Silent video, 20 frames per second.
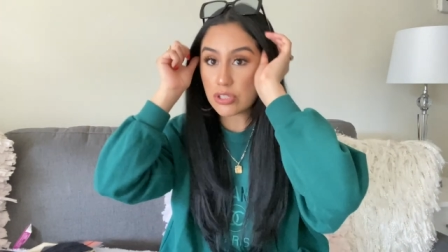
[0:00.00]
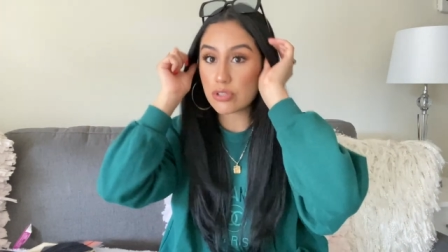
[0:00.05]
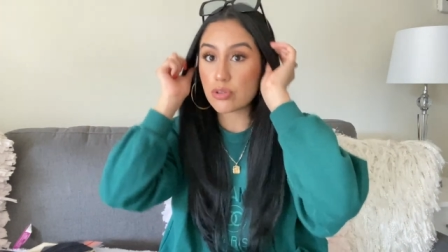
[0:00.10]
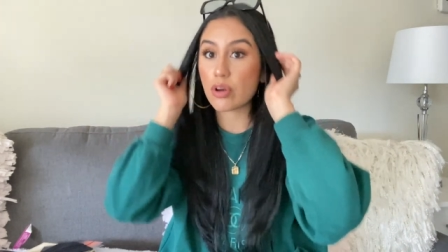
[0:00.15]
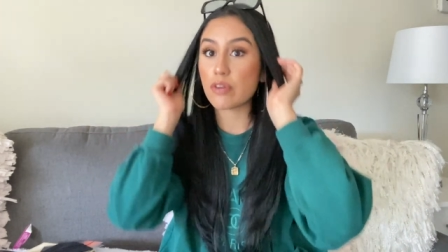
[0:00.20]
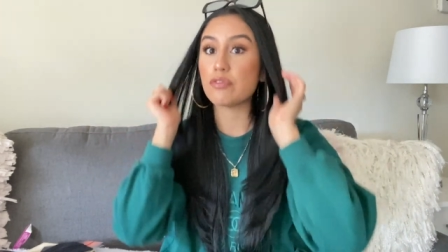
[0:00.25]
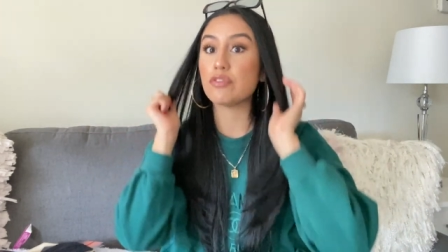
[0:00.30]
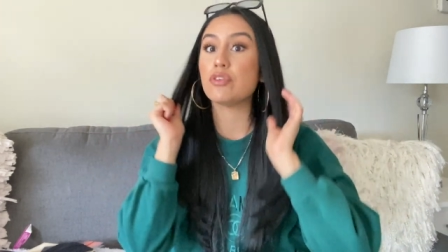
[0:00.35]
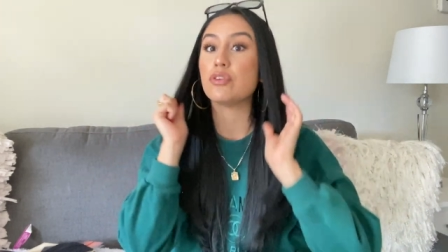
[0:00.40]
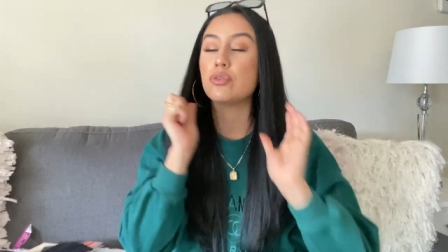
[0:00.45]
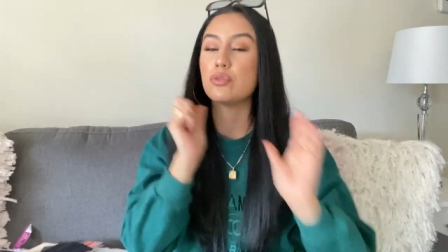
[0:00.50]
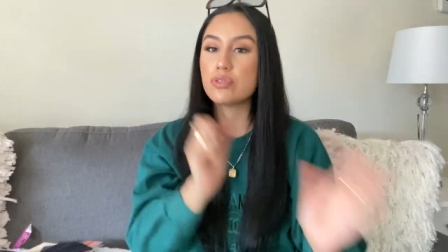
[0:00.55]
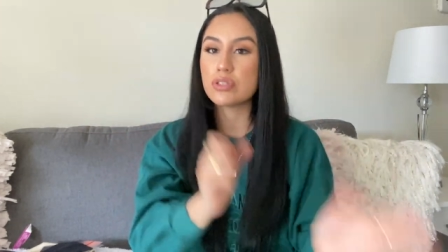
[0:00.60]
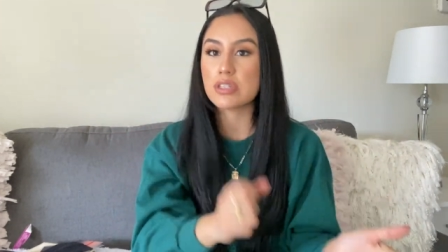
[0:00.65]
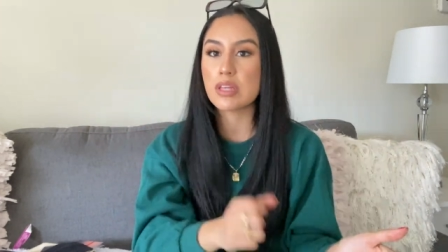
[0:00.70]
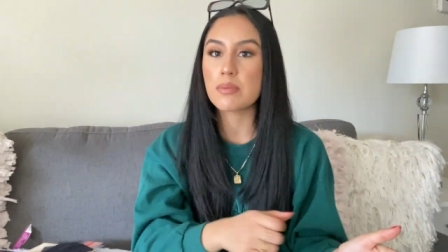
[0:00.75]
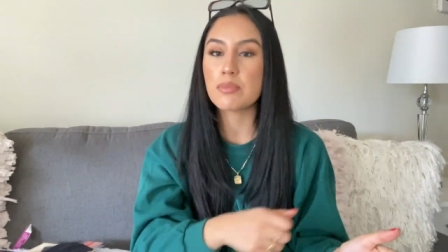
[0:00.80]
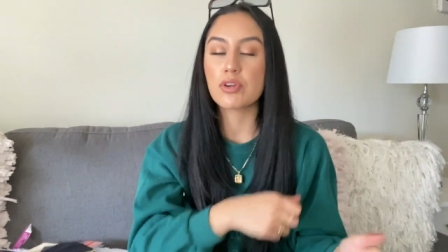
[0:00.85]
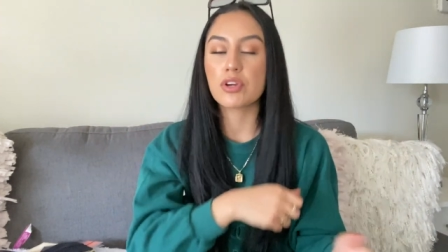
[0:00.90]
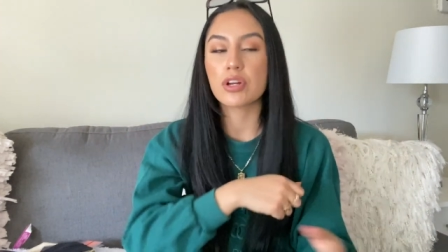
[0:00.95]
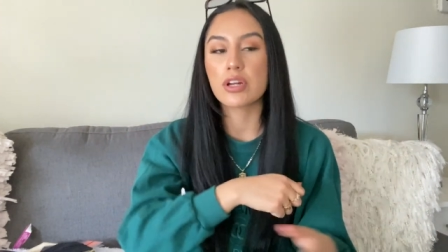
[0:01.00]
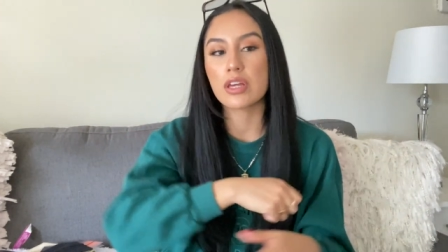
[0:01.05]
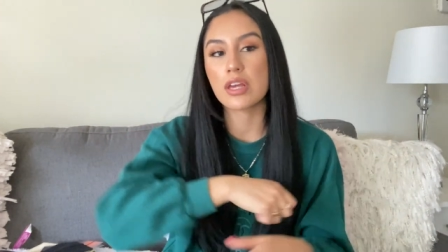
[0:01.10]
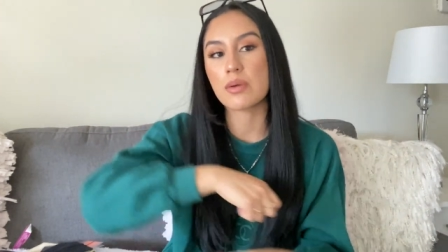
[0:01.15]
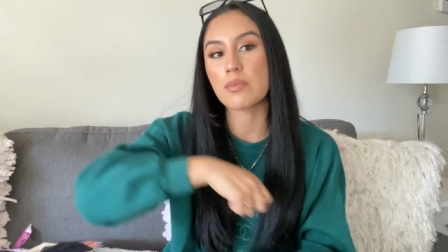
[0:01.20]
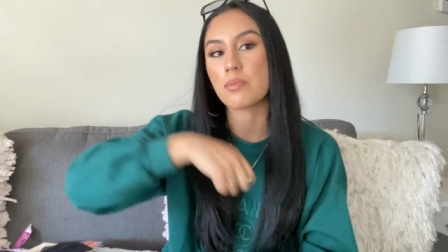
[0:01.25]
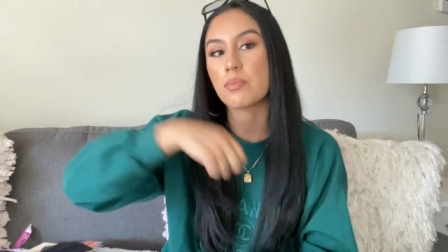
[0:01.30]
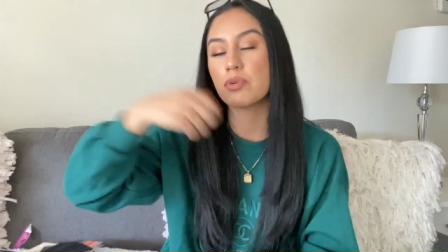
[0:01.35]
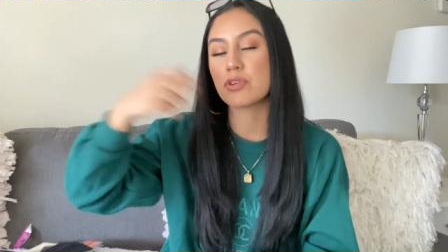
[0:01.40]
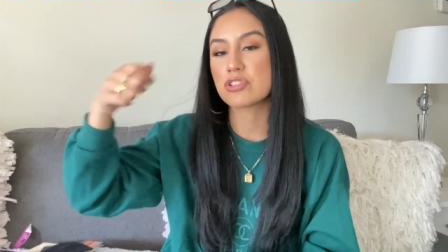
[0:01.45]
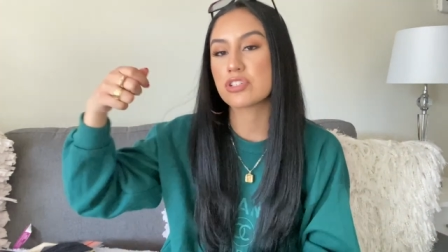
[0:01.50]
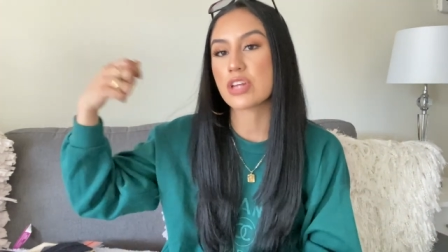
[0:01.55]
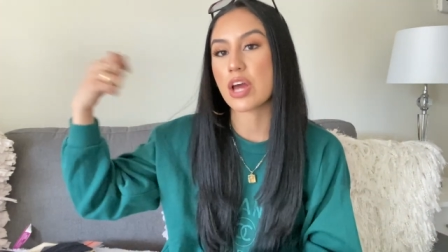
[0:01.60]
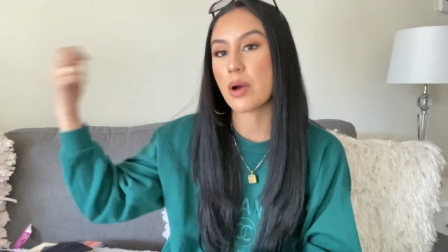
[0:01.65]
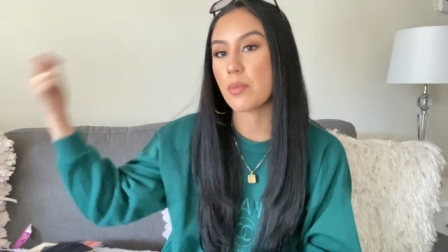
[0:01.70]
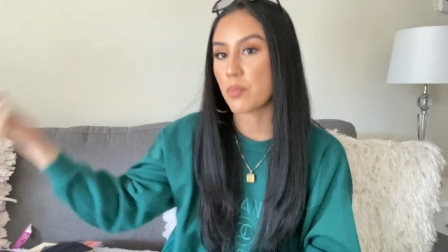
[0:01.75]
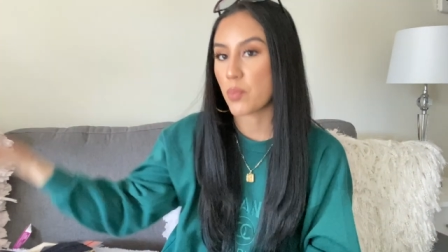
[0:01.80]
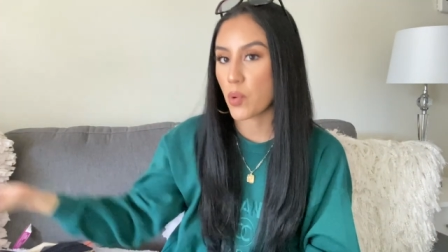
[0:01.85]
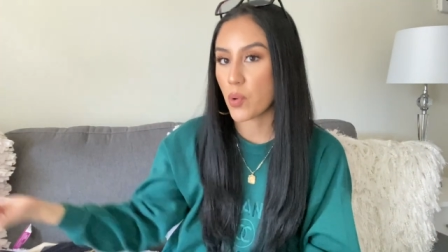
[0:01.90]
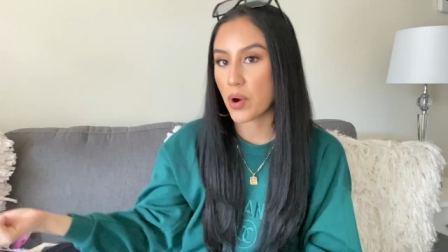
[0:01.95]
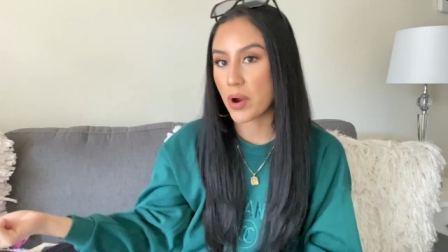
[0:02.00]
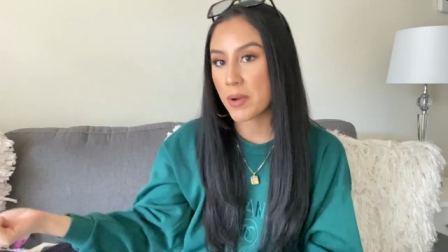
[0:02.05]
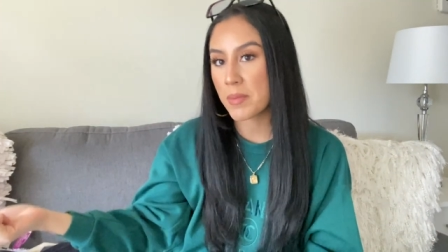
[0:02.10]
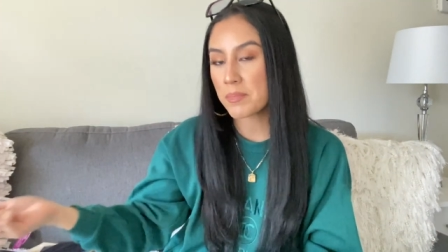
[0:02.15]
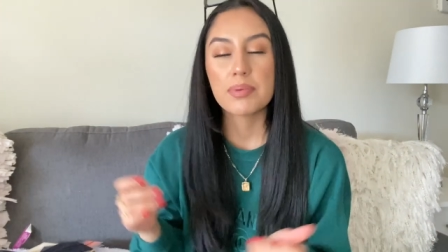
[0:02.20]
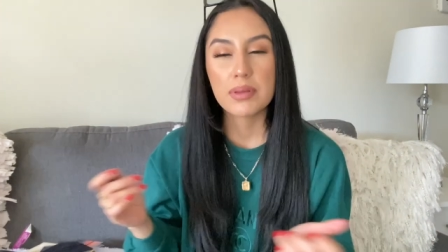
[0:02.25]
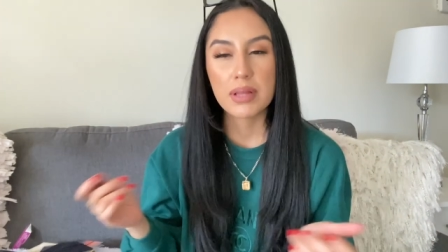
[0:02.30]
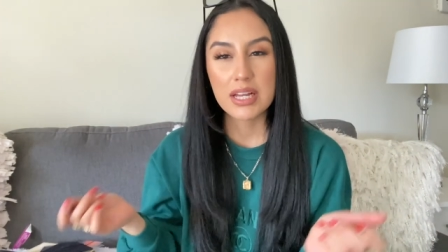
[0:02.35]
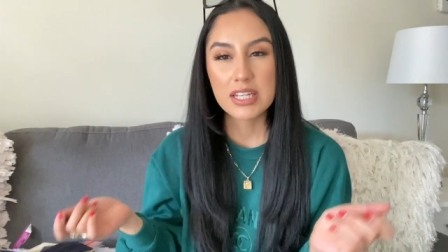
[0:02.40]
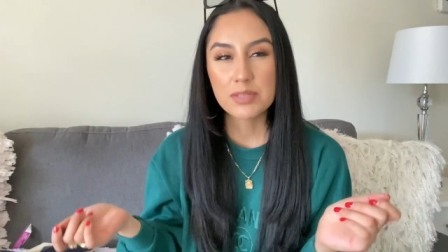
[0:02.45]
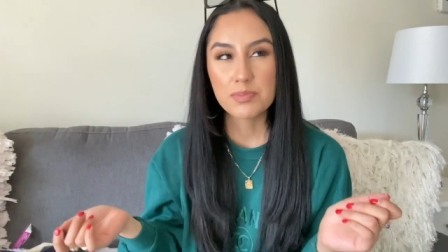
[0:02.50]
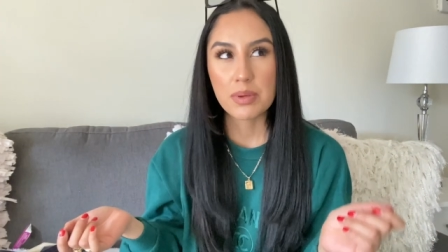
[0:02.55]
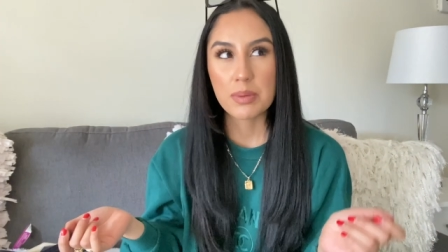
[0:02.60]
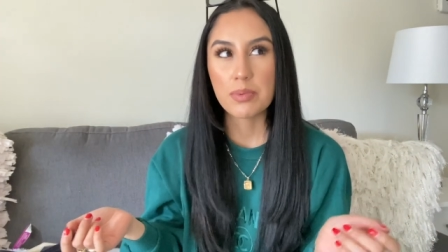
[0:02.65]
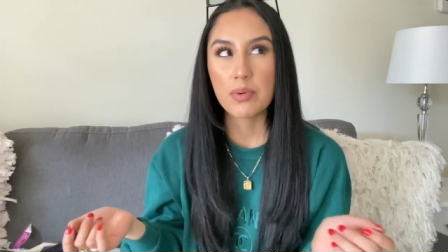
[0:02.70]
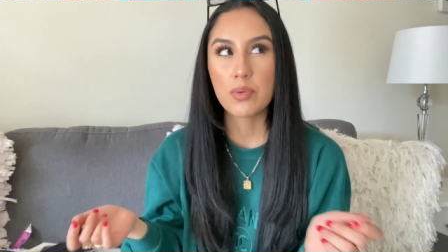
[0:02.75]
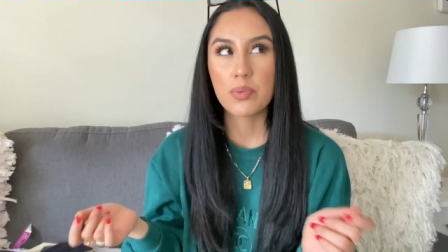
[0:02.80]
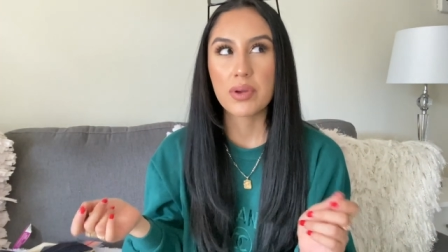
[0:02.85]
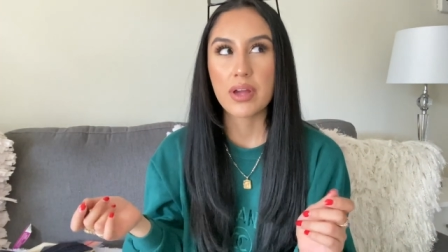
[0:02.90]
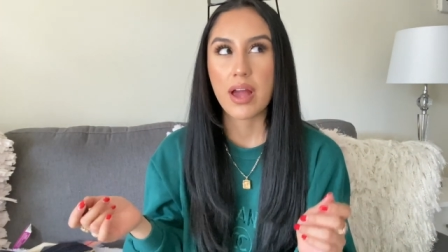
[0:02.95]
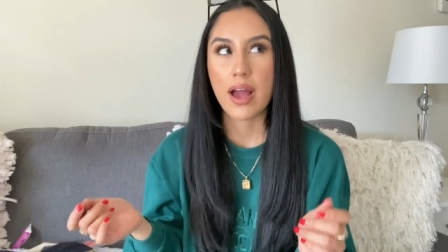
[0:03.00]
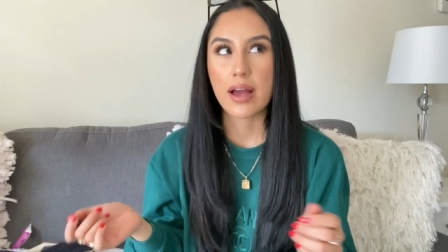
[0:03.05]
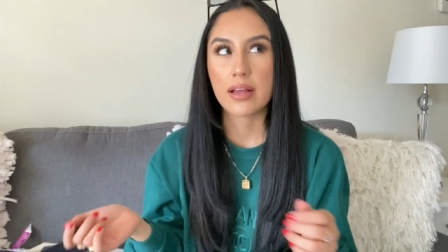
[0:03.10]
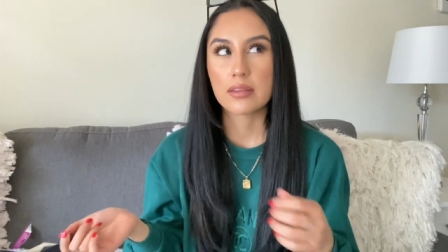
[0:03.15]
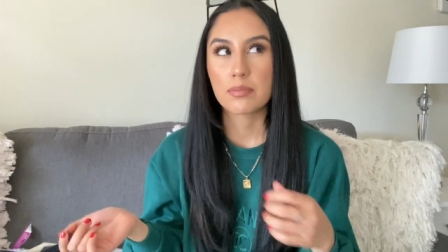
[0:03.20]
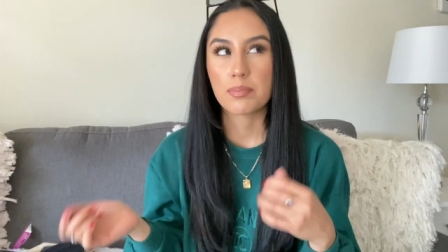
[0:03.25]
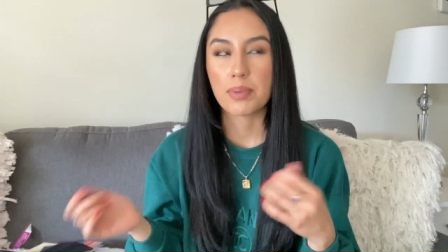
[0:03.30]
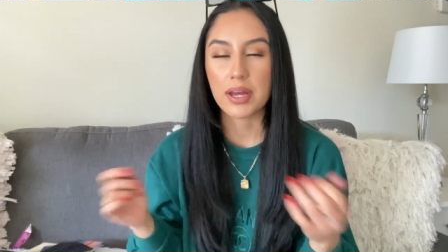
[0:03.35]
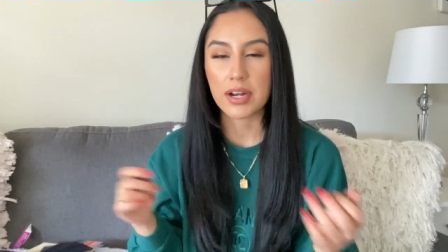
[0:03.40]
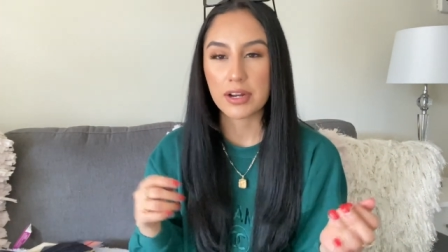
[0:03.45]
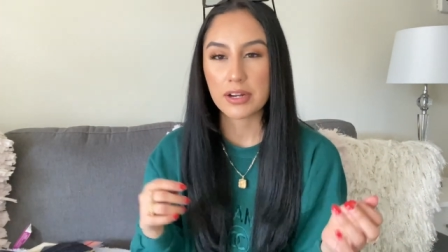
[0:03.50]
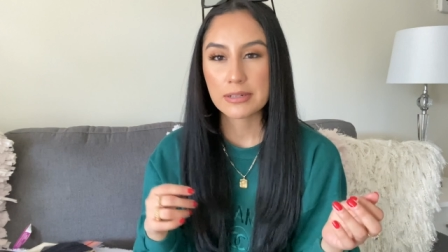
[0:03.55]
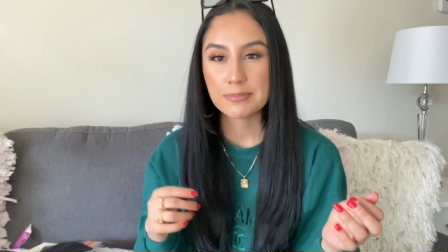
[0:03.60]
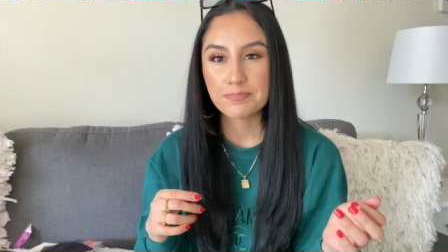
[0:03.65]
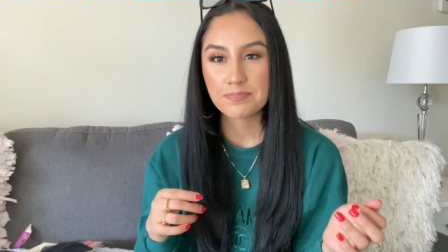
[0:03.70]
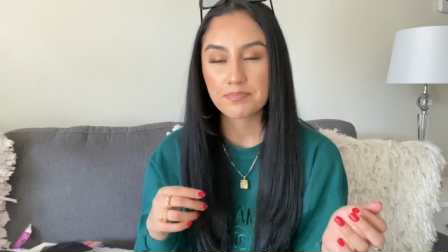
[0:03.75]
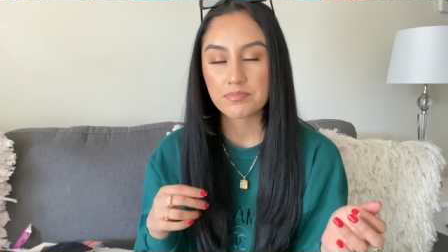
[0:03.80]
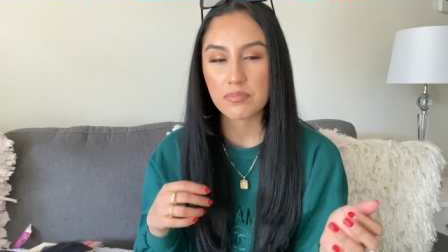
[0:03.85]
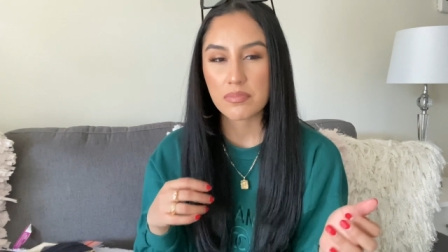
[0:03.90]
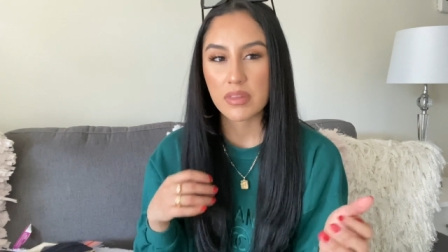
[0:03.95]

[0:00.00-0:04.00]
So if you use them, you're going to get pushed out more. Plus, people react better